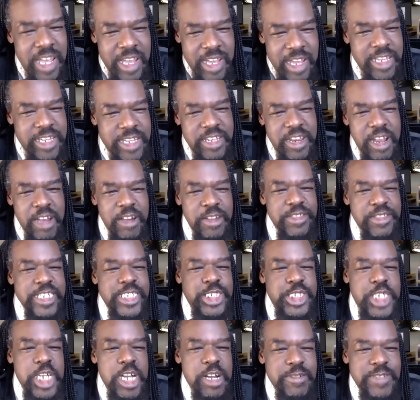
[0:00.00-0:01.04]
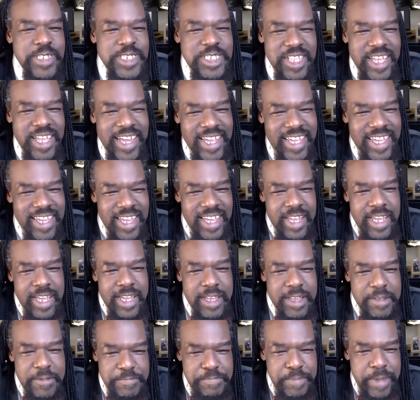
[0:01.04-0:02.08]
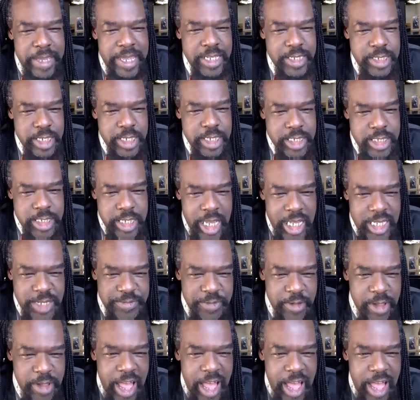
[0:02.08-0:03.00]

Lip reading: The show is like being successful.